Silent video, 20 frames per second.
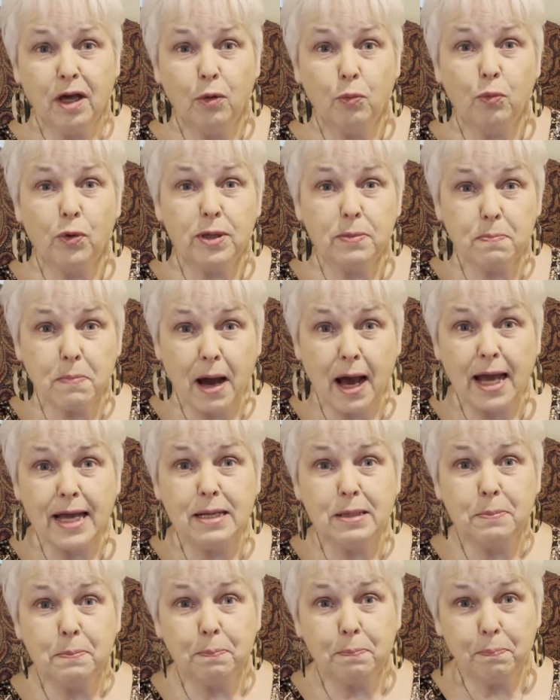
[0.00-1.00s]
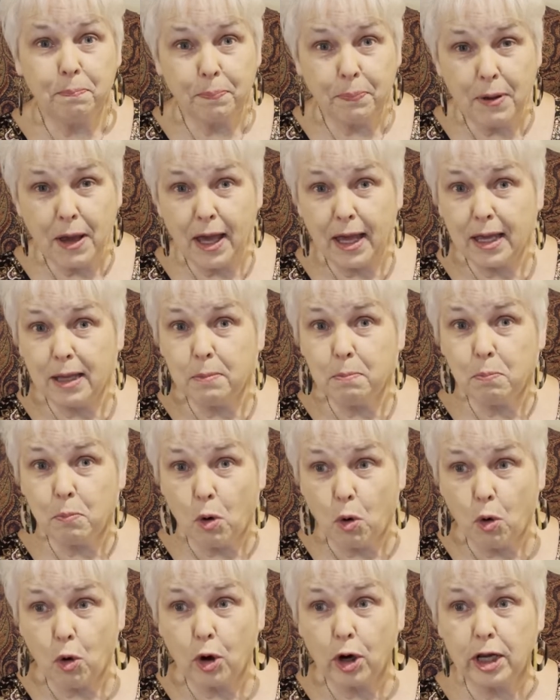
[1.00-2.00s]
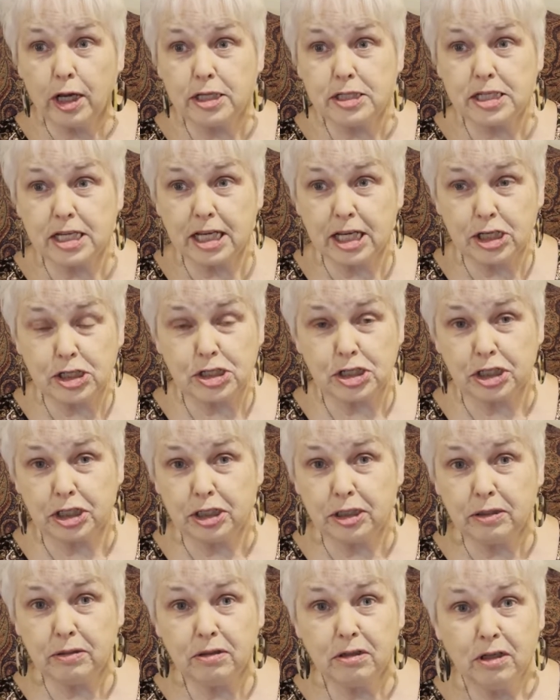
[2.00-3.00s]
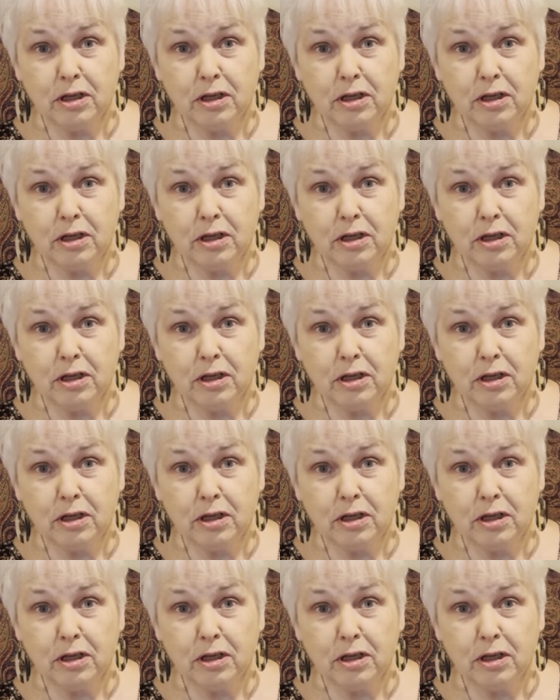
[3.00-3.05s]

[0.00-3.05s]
we might pay more attention